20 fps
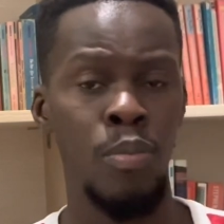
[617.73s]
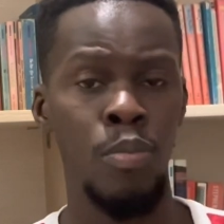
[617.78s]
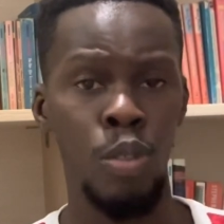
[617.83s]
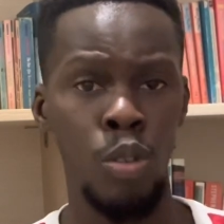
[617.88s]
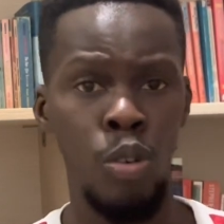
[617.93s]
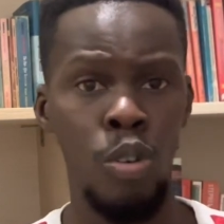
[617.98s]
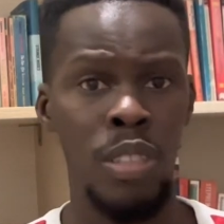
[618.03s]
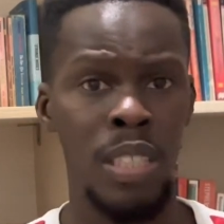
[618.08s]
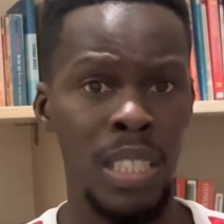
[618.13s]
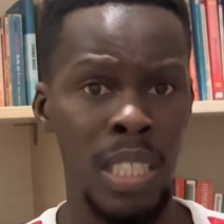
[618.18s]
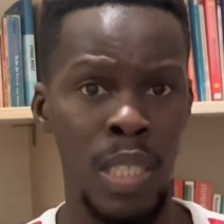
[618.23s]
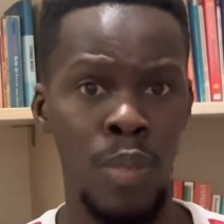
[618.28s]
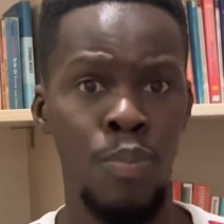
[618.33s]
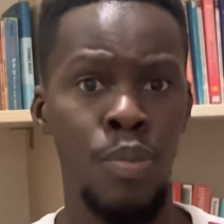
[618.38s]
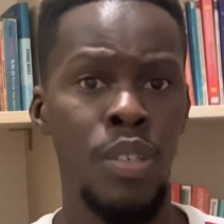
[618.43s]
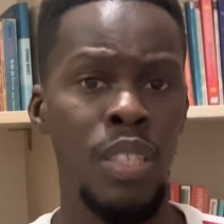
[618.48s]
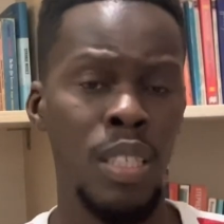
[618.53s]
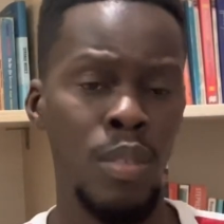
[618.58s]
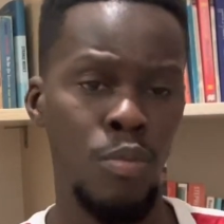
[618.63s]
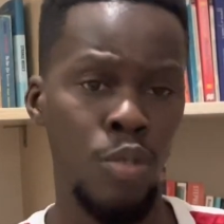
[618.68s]
Because it is
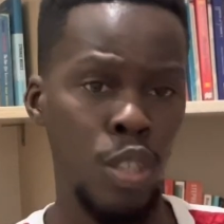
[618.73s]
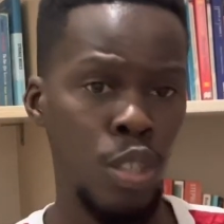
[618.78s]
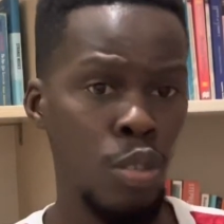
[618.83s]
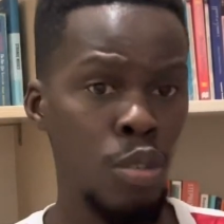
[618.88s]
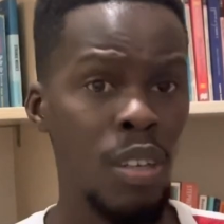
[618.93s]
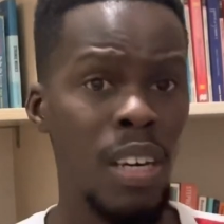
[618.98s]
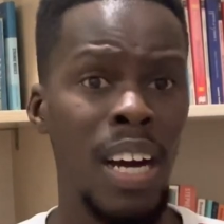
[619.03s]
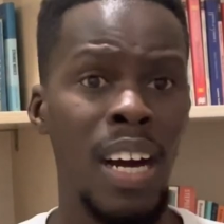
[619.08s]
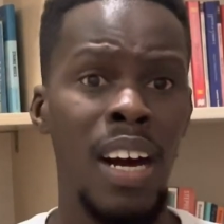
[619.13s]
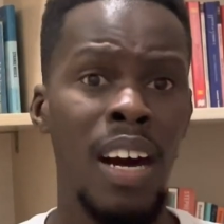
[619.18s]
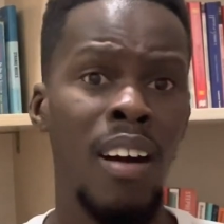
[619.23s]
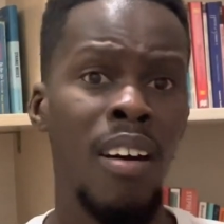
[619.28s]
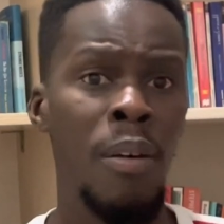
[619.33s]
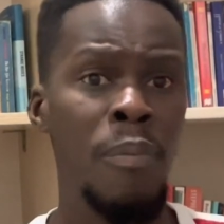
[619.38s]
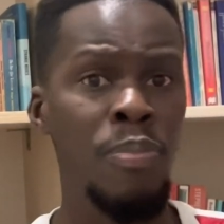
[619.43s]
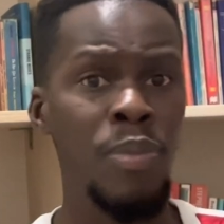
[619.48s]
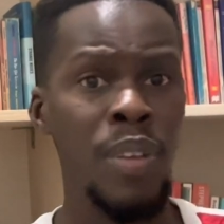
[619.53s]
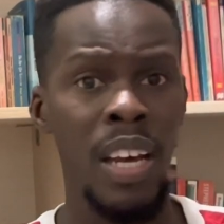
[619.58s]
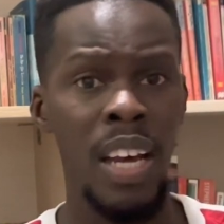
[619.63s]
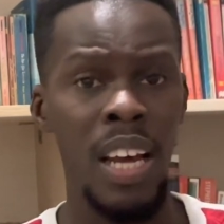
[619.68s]
possible. If you look at how
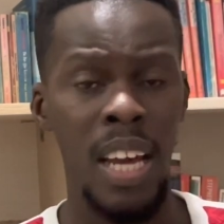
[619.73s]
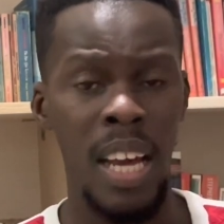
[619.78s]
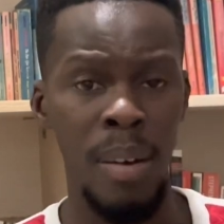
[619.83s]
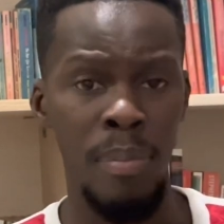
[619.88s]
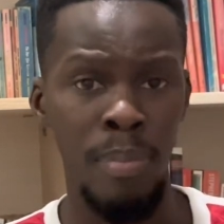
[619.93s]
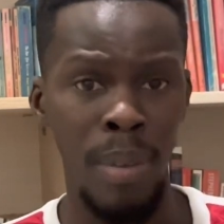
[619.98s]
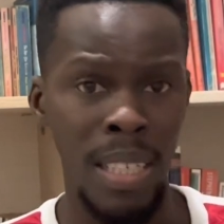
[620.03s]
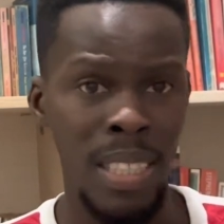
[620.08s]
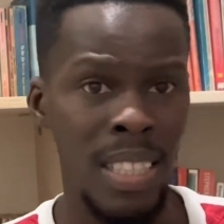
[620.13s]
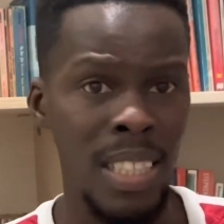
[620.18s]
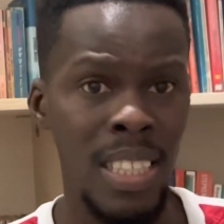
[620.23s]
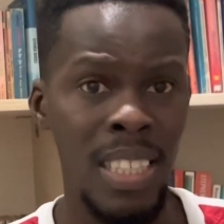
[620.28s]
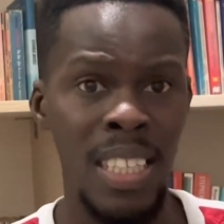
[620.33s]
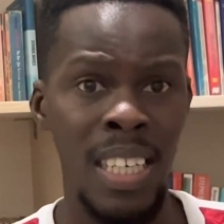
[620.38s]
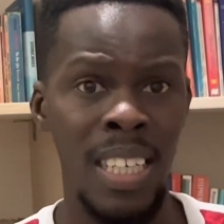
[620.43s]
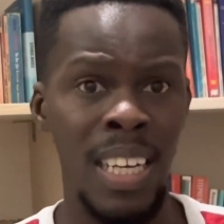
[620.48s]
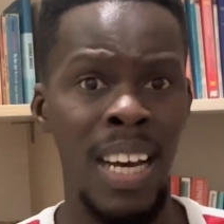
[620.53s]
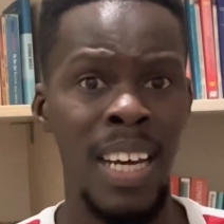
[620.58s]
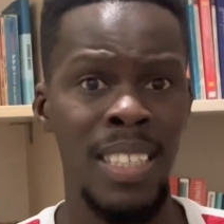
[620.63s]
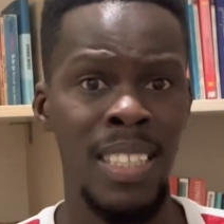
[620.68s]
Man City
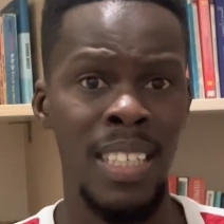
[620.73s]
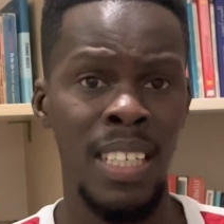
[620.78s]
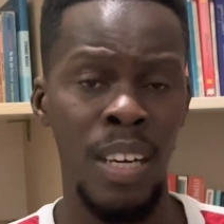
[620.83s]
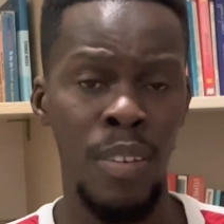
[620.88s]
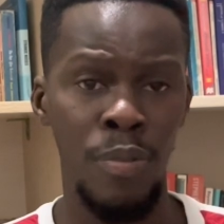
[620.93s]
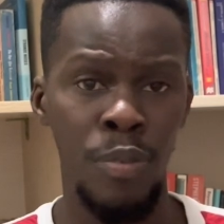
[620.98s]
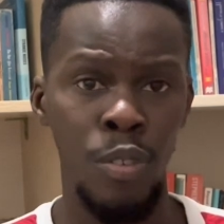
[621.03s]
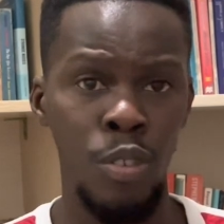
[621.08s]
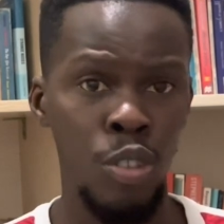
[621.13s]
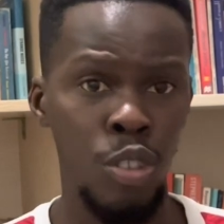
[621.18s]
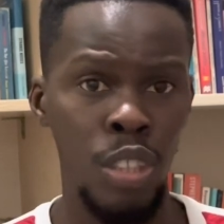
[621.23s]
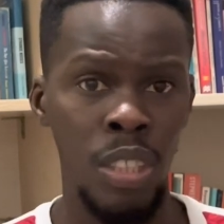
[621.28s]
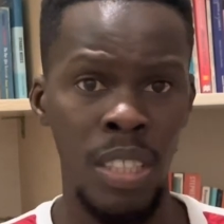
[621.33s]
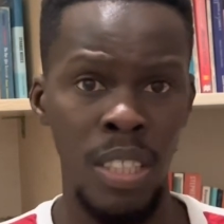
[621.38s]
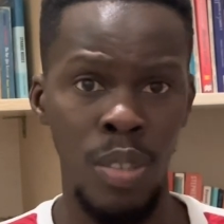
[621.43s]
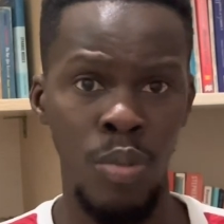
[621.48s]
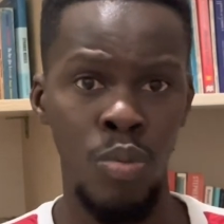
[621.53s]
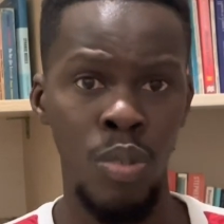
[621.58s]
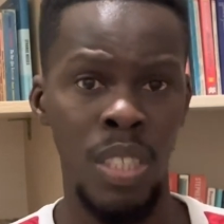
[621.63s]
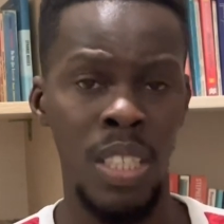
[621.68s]
and Arsenal are faltering
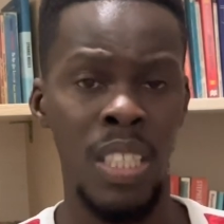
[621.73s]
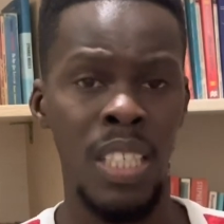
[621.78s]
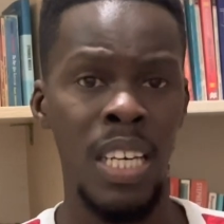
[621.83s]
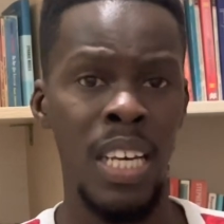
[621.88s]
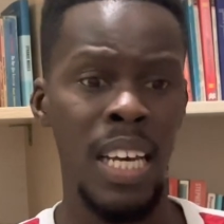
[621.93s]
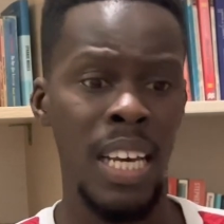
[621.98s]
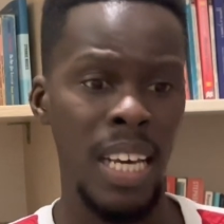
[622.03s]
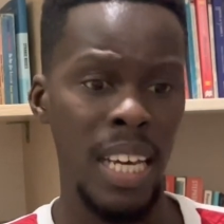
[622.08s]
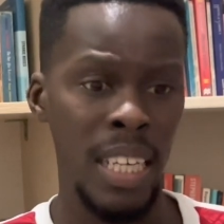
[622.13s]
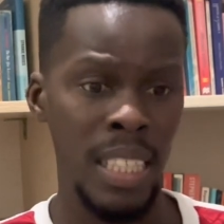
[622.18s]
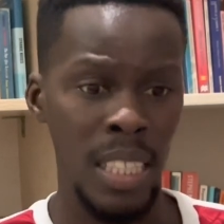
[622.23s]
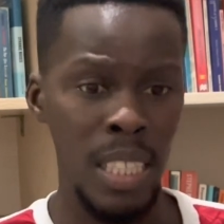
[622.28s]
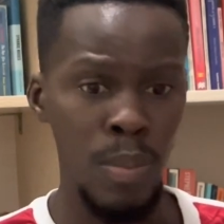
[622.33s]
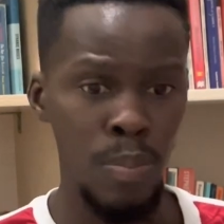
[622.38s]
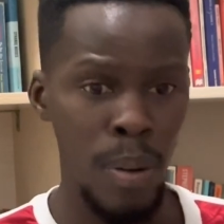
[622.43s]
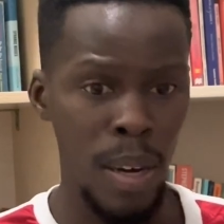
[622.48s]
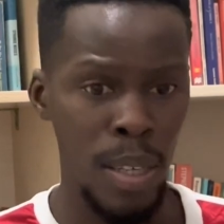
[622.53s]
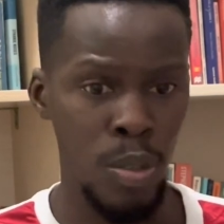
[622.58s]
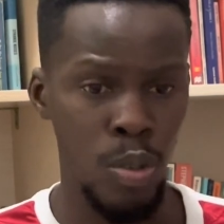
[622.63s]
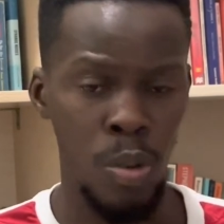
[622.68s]
these weeks, in these
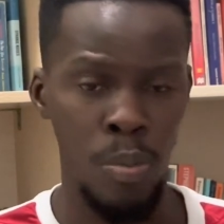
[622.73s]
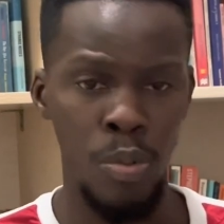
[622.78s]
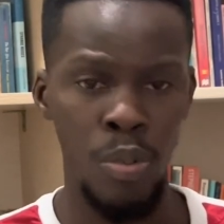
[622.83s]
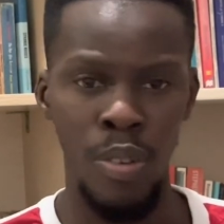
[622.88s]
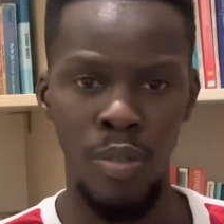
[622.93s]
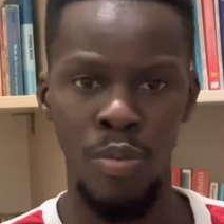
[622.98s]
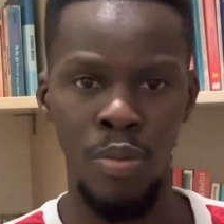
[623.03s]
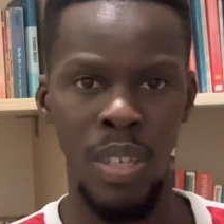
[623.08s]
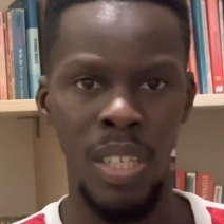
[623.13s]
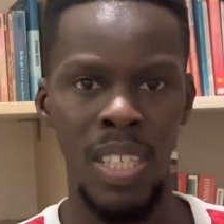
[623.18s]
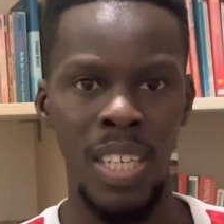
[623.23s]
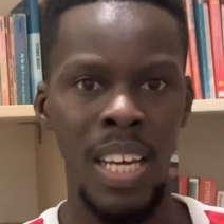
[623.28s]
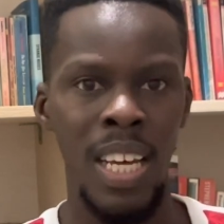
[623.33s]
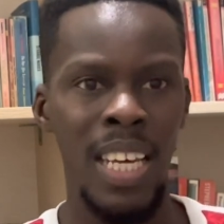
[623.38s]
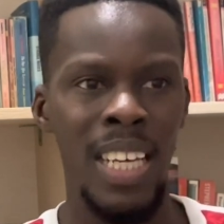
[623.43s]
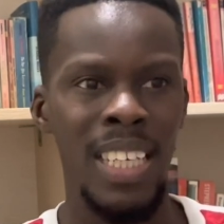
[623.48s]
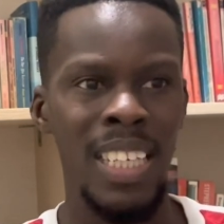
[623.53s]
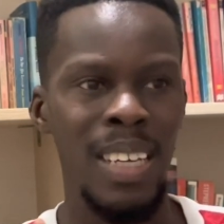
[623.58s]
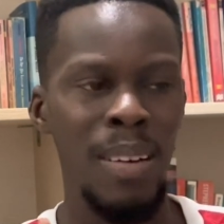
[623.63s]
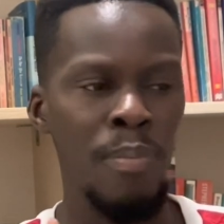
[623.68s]
past couple of weeks,
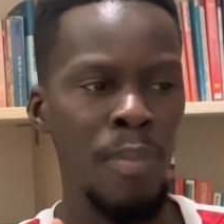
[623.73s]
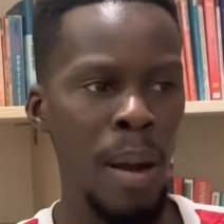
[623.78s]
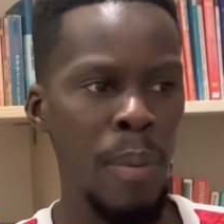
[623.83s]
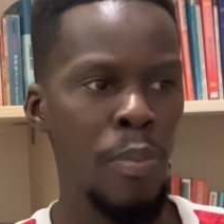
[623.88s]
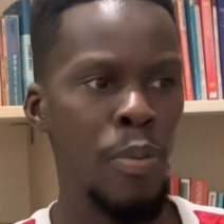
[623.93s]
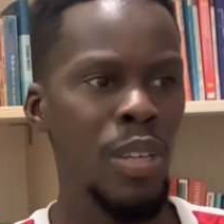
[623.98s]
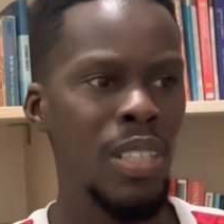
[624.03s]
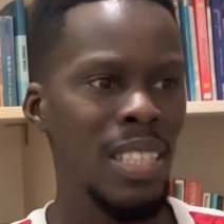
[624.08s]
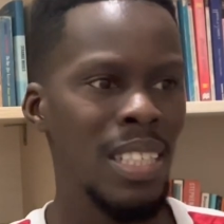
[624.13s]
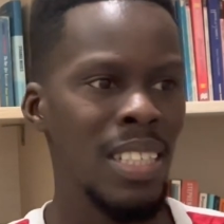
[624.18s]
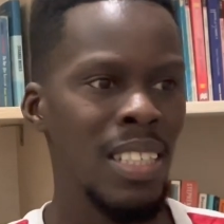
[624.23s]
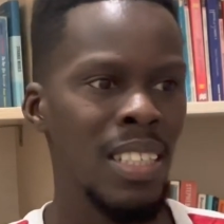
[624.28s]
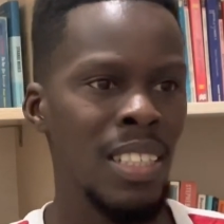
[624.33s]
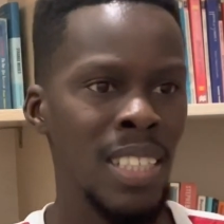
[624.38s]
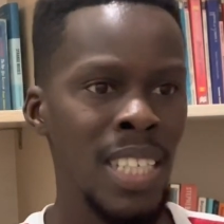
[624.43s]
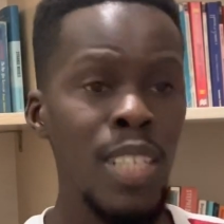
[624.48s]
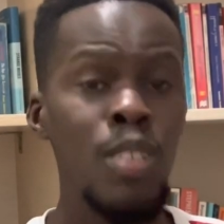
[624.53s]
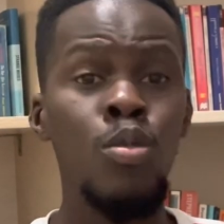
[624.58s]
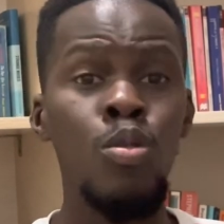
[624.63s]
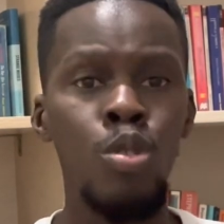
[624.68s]
my point is,
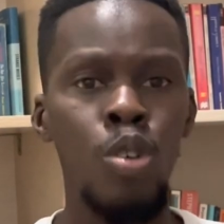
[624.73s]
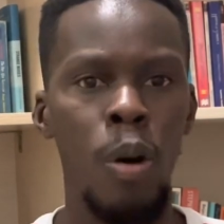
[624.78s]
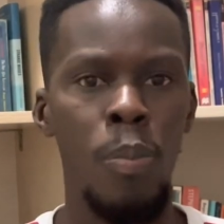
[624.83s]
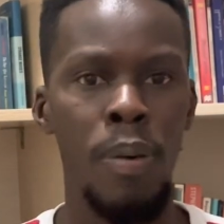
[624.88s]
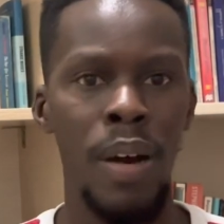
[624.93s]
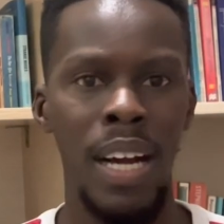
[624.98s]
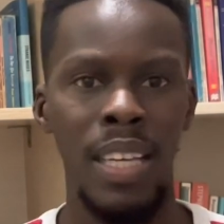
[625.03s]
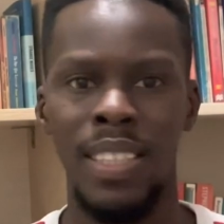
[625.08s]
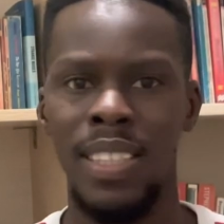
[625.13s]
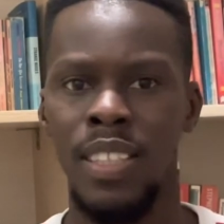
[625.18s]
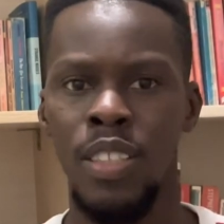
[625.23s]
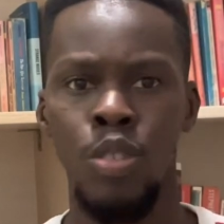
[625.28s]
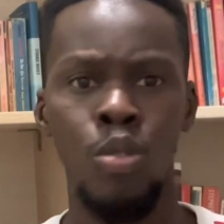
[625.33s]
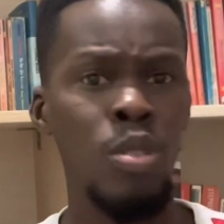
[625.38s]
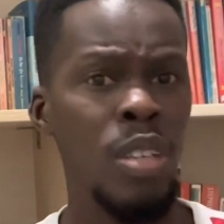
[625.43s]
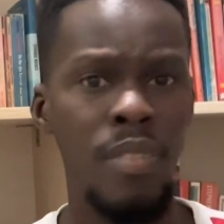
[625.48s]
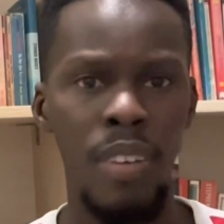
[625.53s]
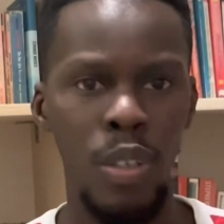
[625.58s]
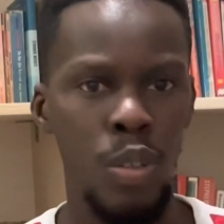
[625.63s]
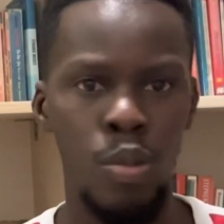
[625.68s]
just do your part. You
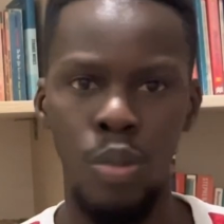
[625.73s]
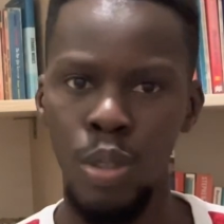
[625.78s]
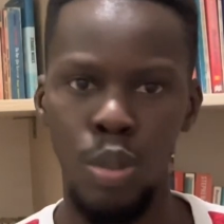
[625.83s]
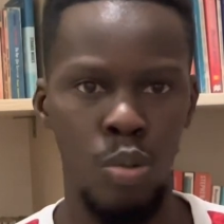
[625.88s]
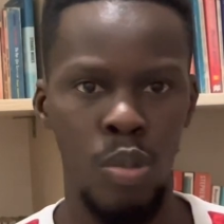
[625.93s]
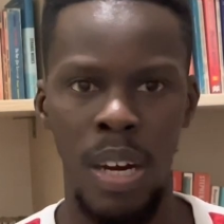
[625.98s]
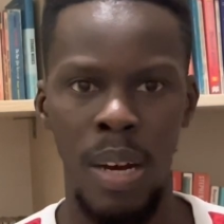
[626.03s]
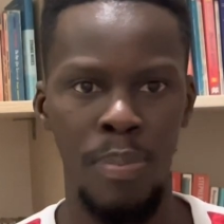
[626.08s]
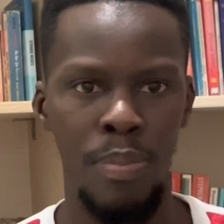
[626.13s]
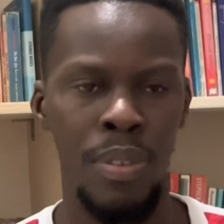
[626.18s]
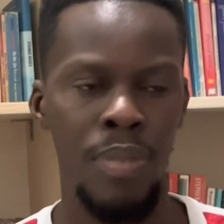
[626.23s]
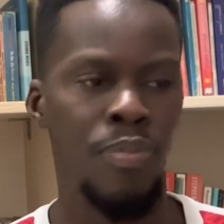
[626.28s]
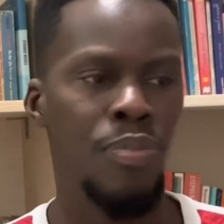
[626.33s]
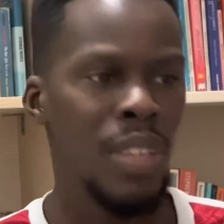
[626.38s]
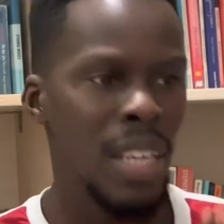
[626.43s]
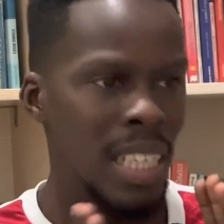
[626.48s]
never know what will happen.